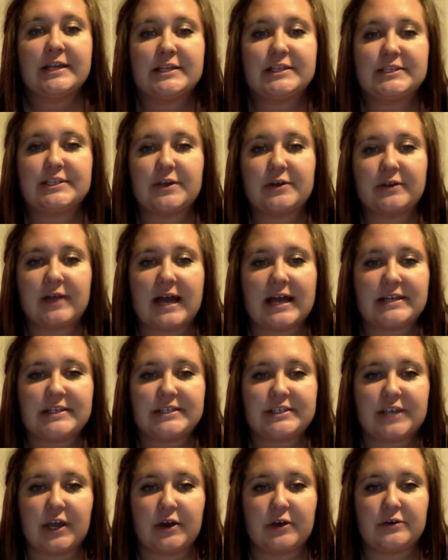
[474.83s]
So
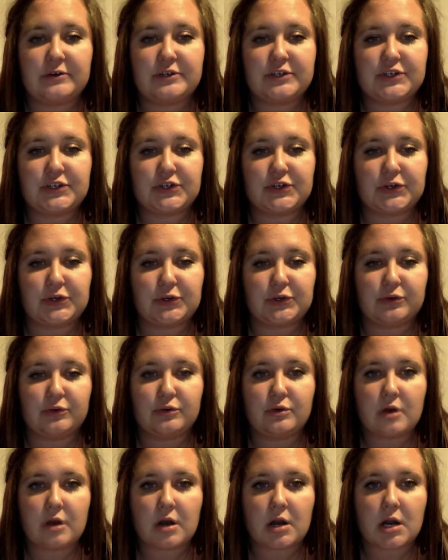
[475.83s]
let's go to